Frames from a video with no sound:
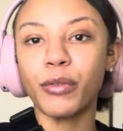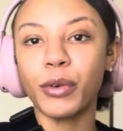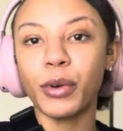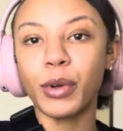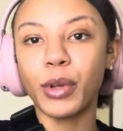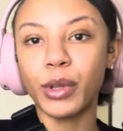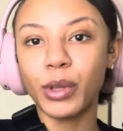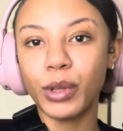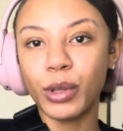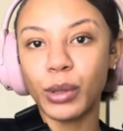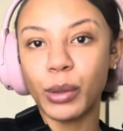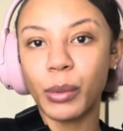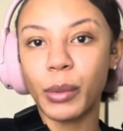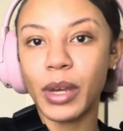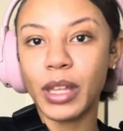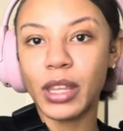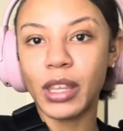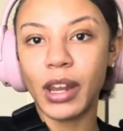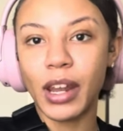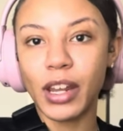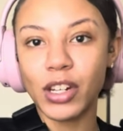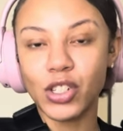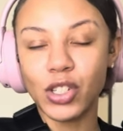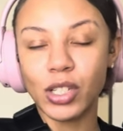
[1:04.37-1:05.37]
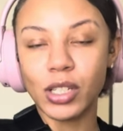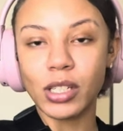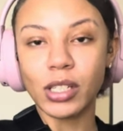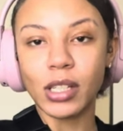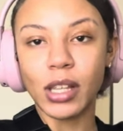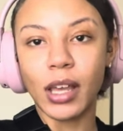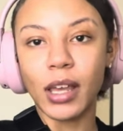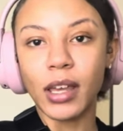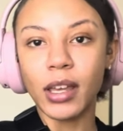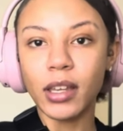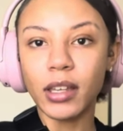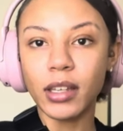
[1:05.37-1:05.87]
for the way that I just,
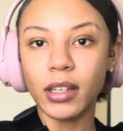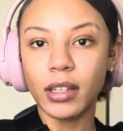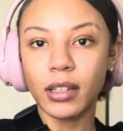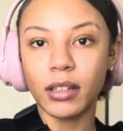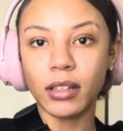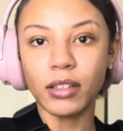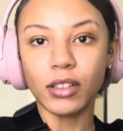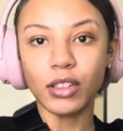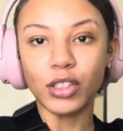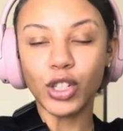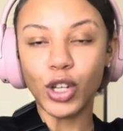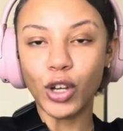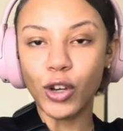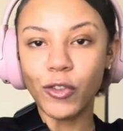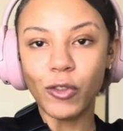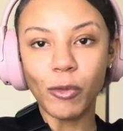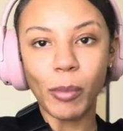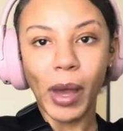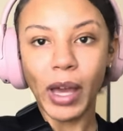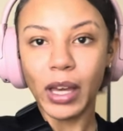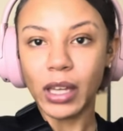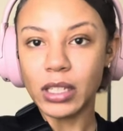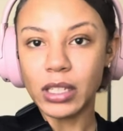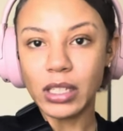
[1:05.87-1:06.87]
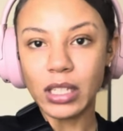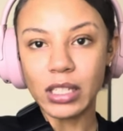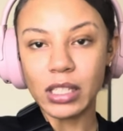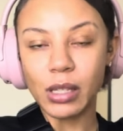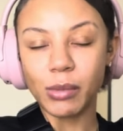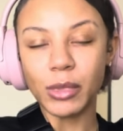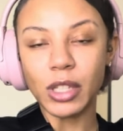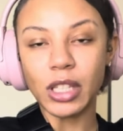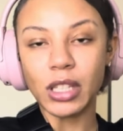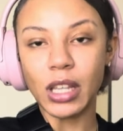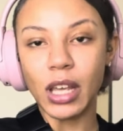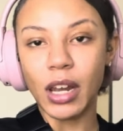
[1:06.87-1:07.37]
like, dove back into
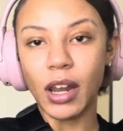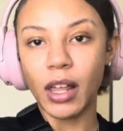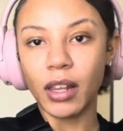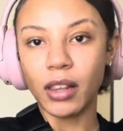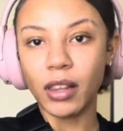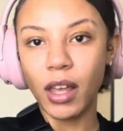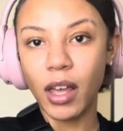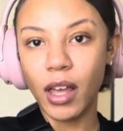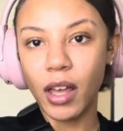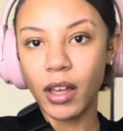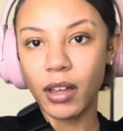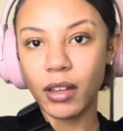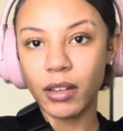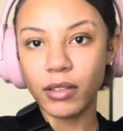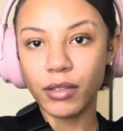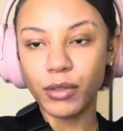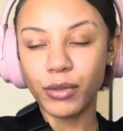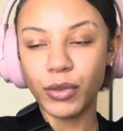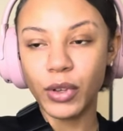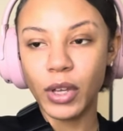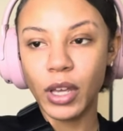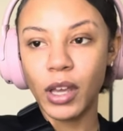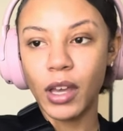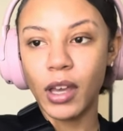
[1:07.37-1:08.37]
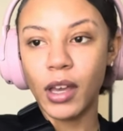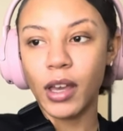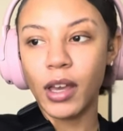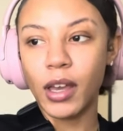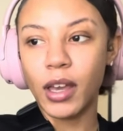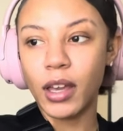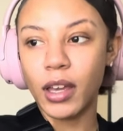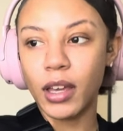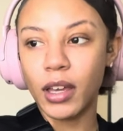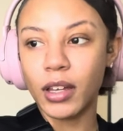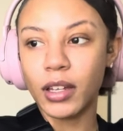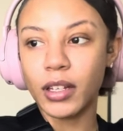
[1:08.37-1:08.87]
something that I love.
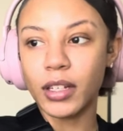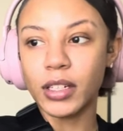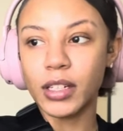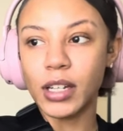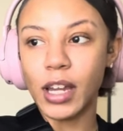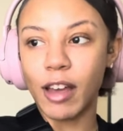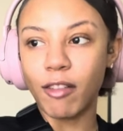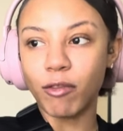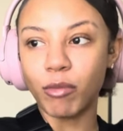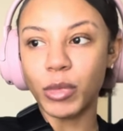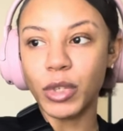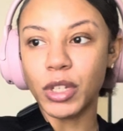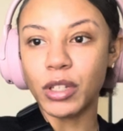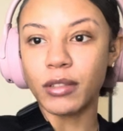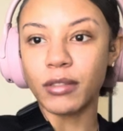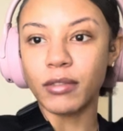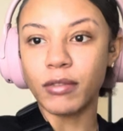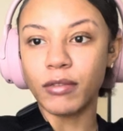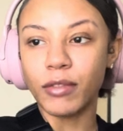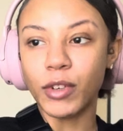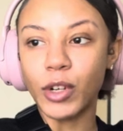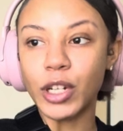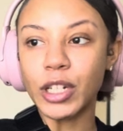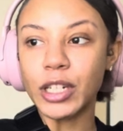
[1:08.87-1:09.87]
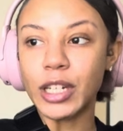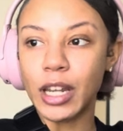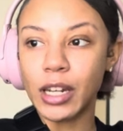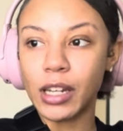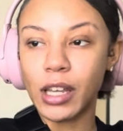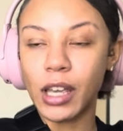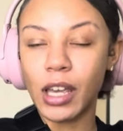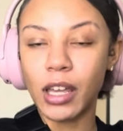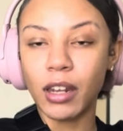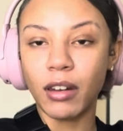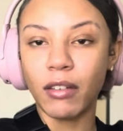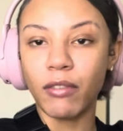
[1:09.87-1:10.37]
And I've been very
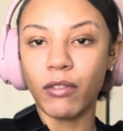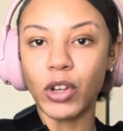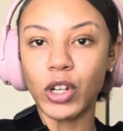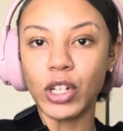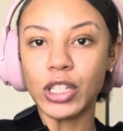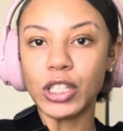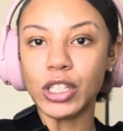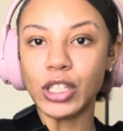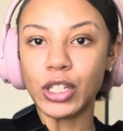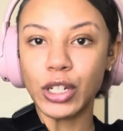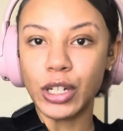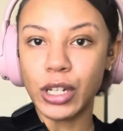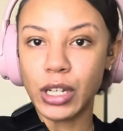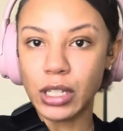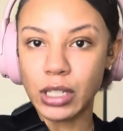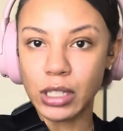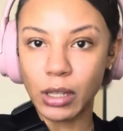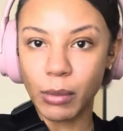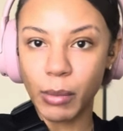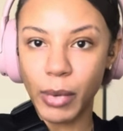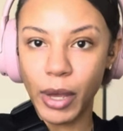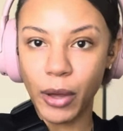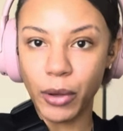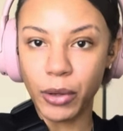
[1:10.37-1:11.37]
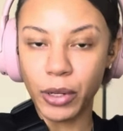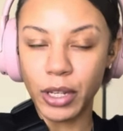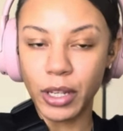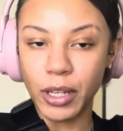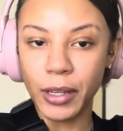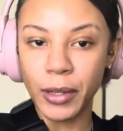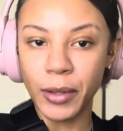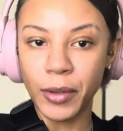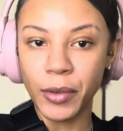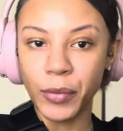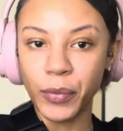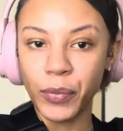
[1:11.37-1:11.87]
dedicated, very serious about
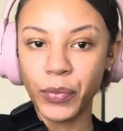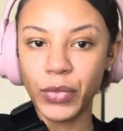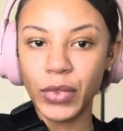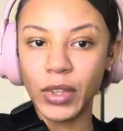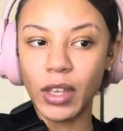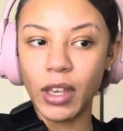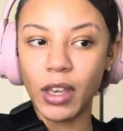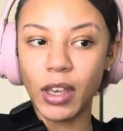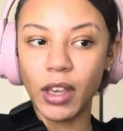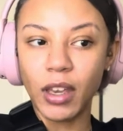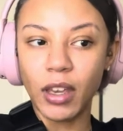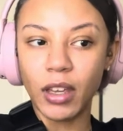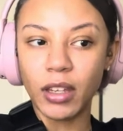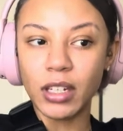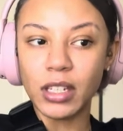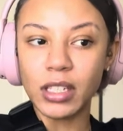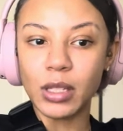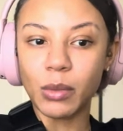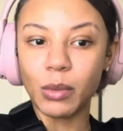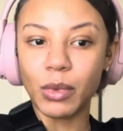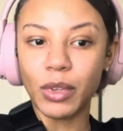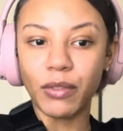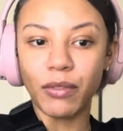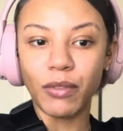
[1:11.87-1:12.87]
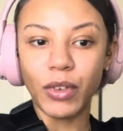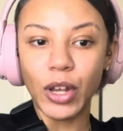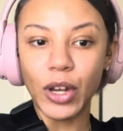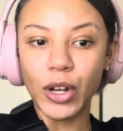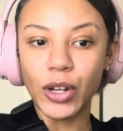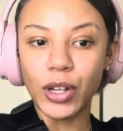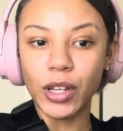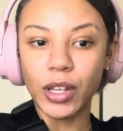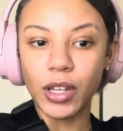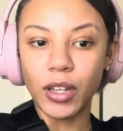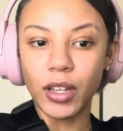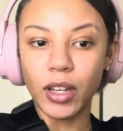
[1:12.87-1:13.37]
it, and it's been
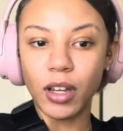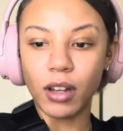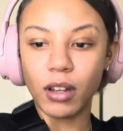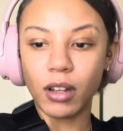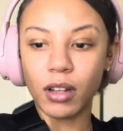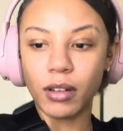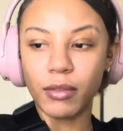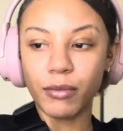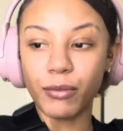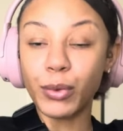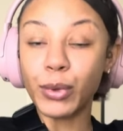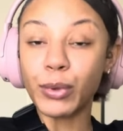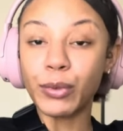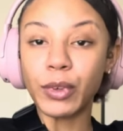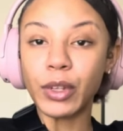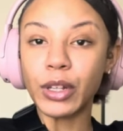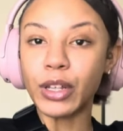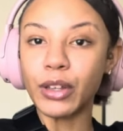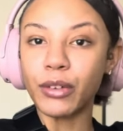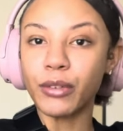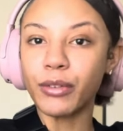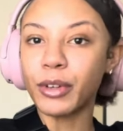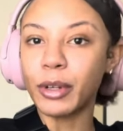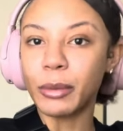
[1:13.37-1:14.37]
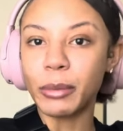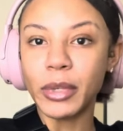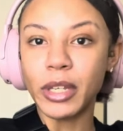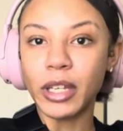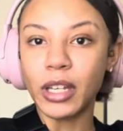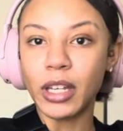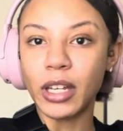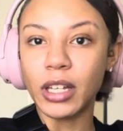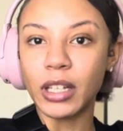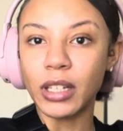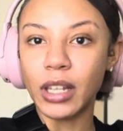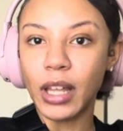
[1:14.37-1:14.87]
very uh, fulfilling for
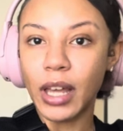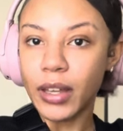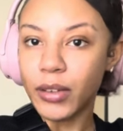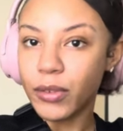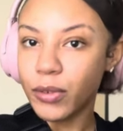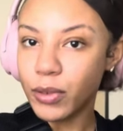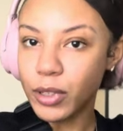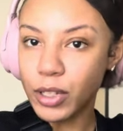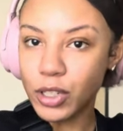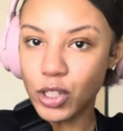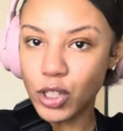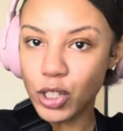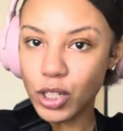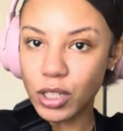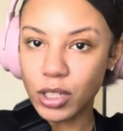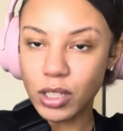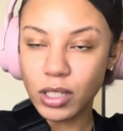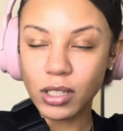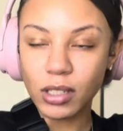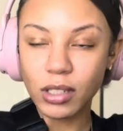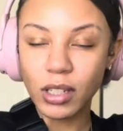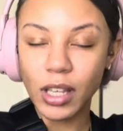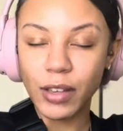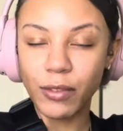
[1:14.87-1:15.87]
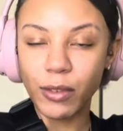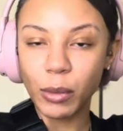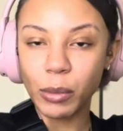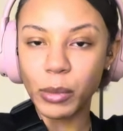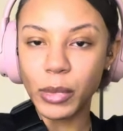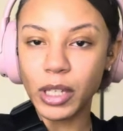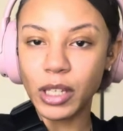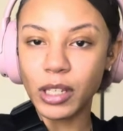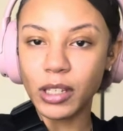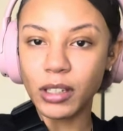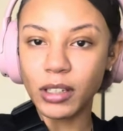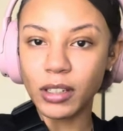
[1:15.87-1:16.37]
me in life, and just giving
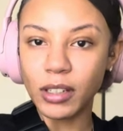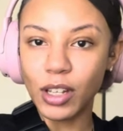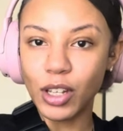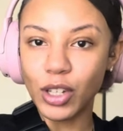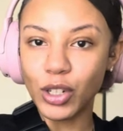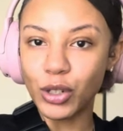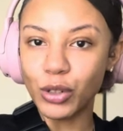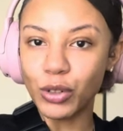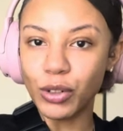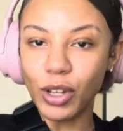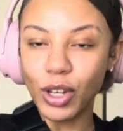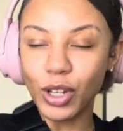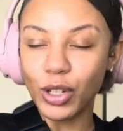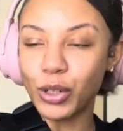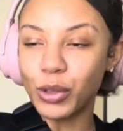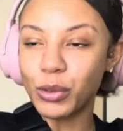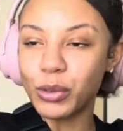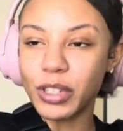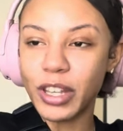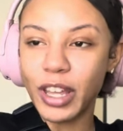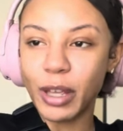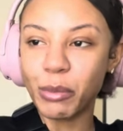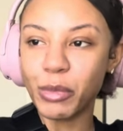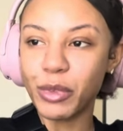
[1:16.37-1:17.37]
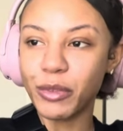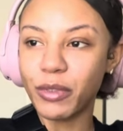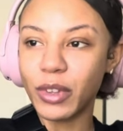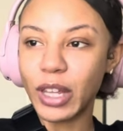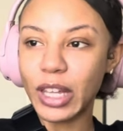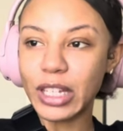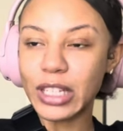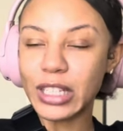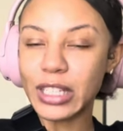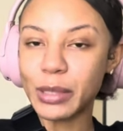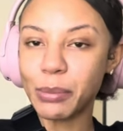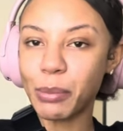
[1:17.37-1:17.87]
me a, a new type of,
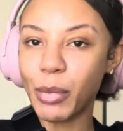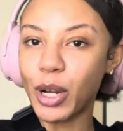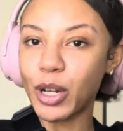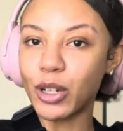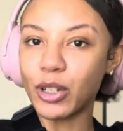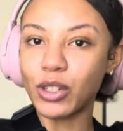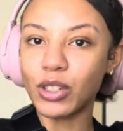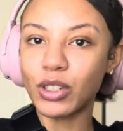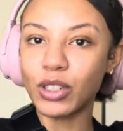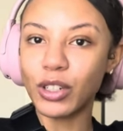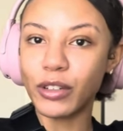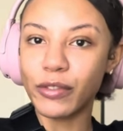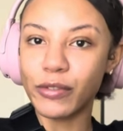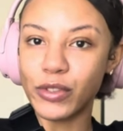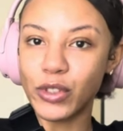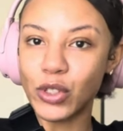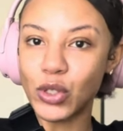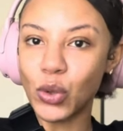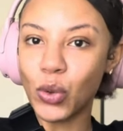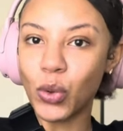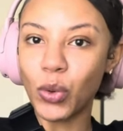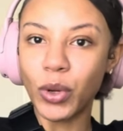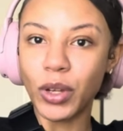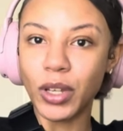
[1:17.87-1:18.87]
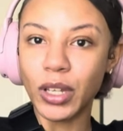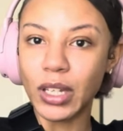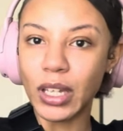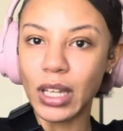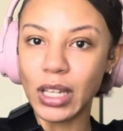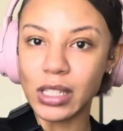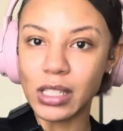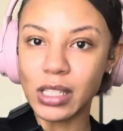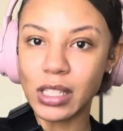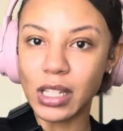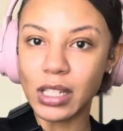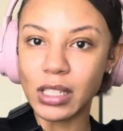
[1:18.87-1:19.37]
like, spark of joy
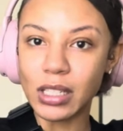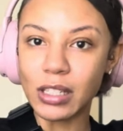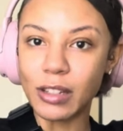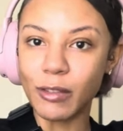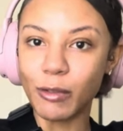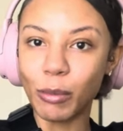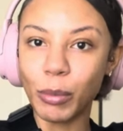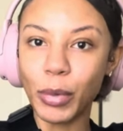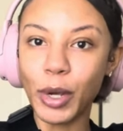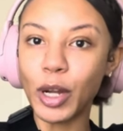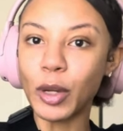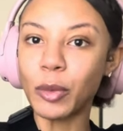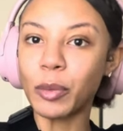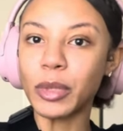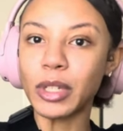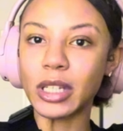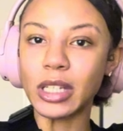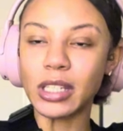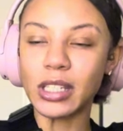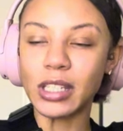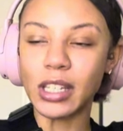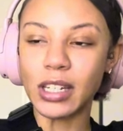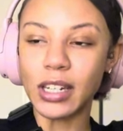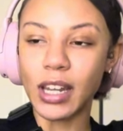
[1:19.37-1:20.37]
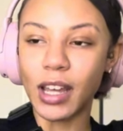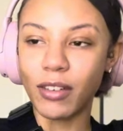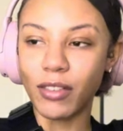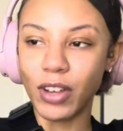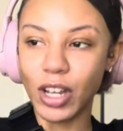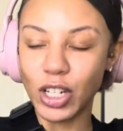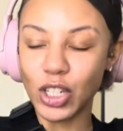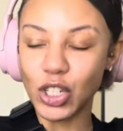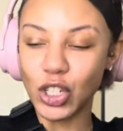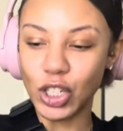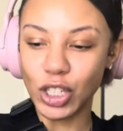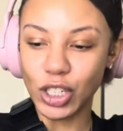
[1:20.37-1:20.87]
and sense of purpose and
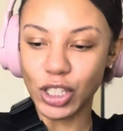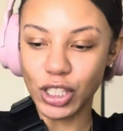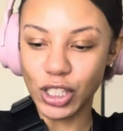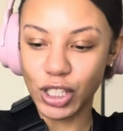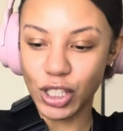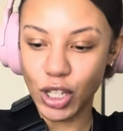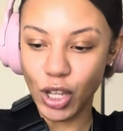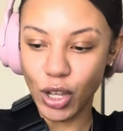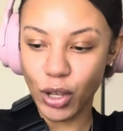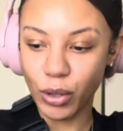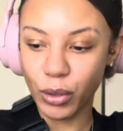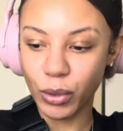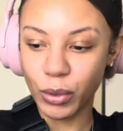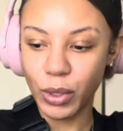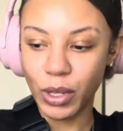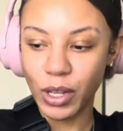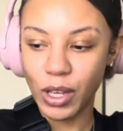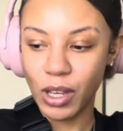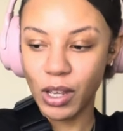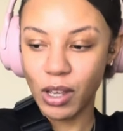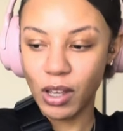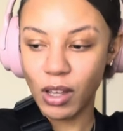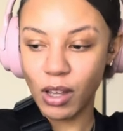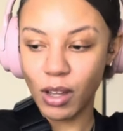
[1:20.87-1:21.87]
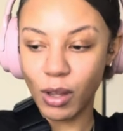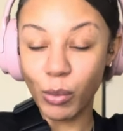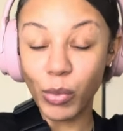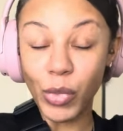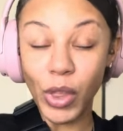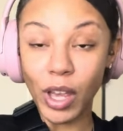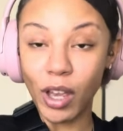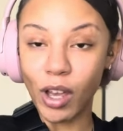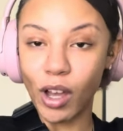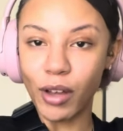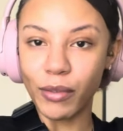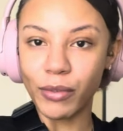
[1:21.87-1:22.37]
direction. So um,
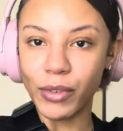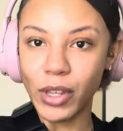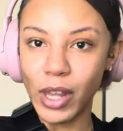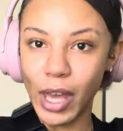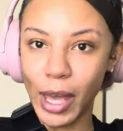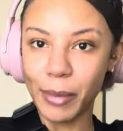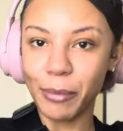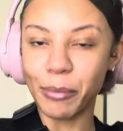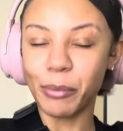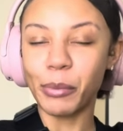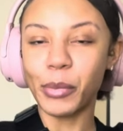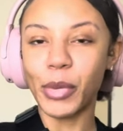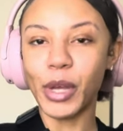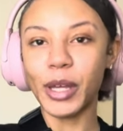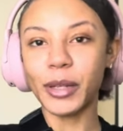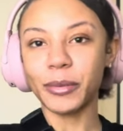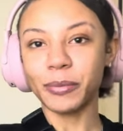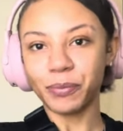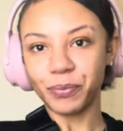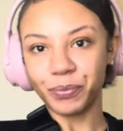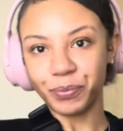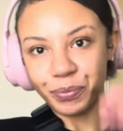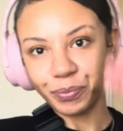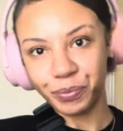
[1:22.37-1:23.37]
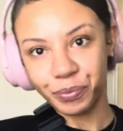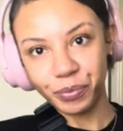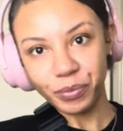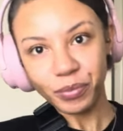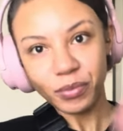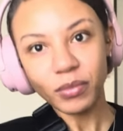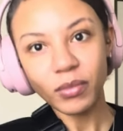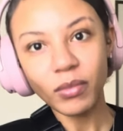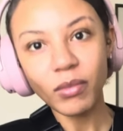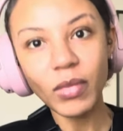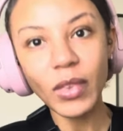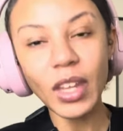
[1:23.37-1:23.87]
thank God for that. But
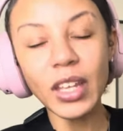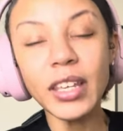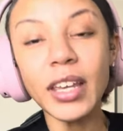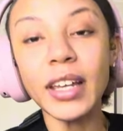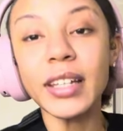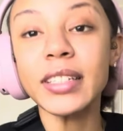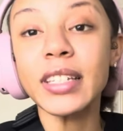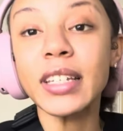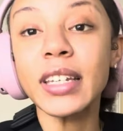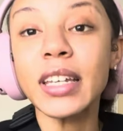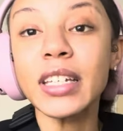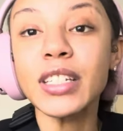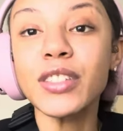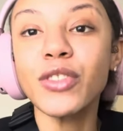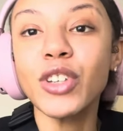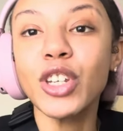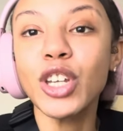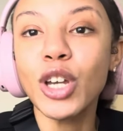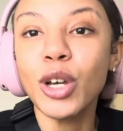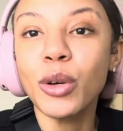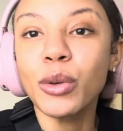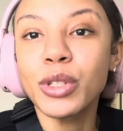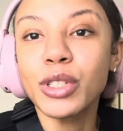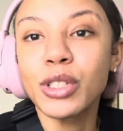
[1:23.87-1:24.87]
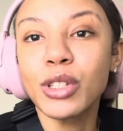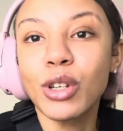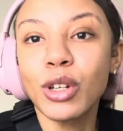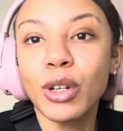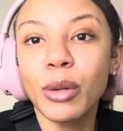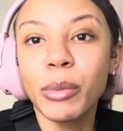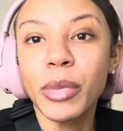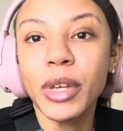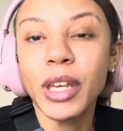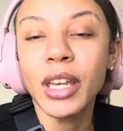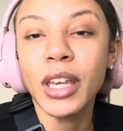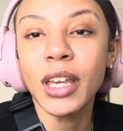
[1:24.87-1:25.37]
yeah, today's video is going to
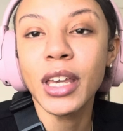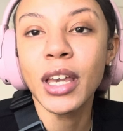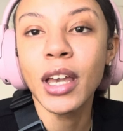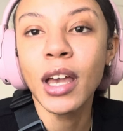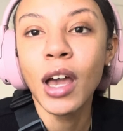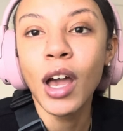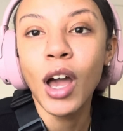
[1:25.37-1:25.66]
be